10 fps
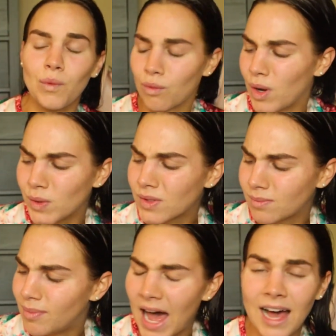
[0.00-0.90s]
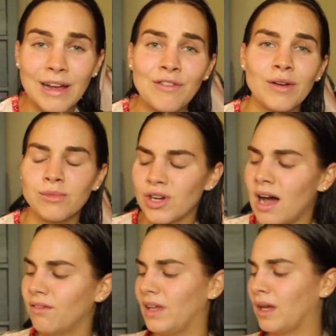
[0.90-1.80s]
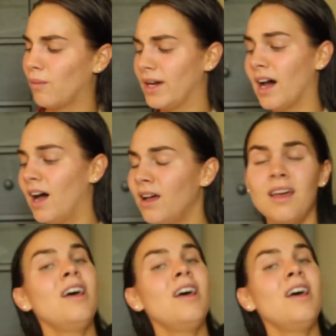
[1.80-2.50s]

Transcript: gross bag from traveling and whatnot,